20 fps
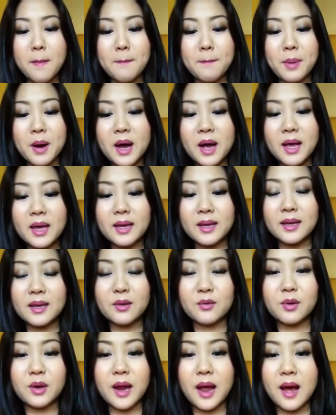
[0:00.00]
But
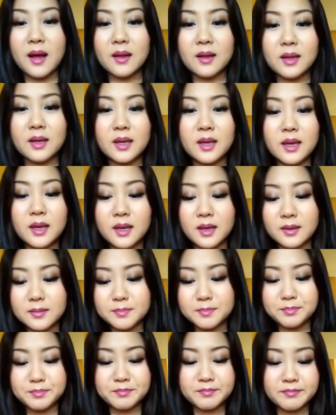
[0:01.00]
in reality,
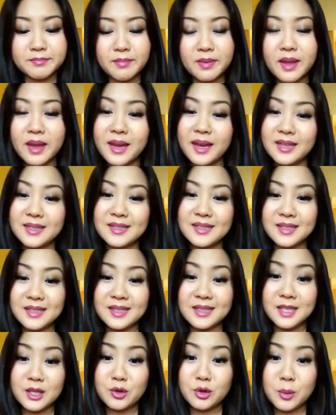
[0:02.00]
it's the
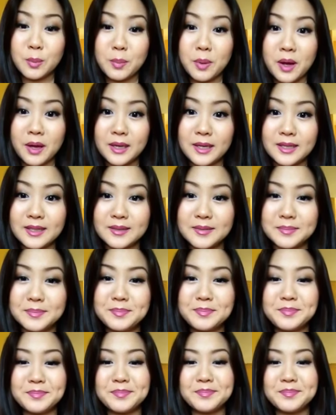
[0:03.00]
secret button.